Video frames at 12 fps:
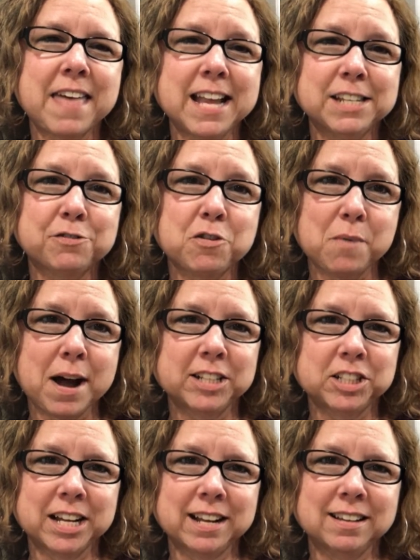Thanks for
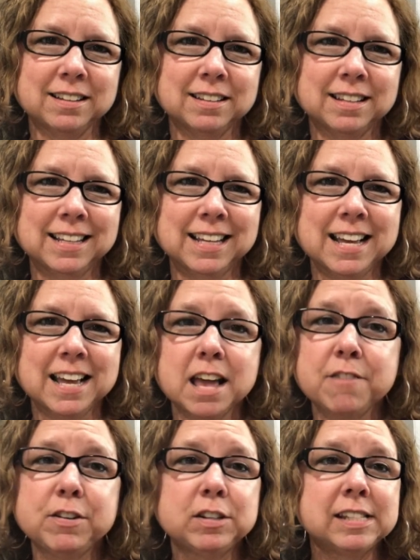watching.
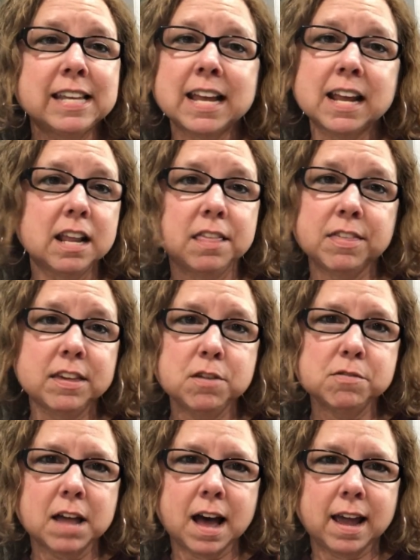If you see anything
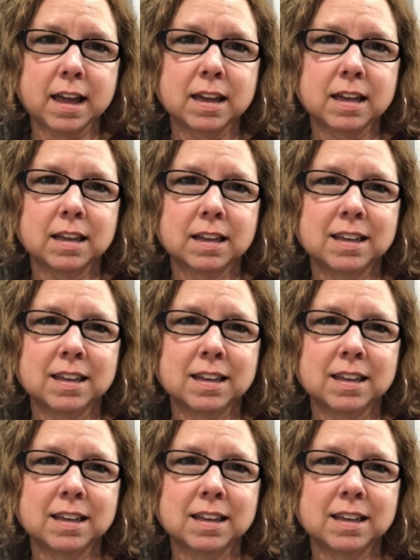you like,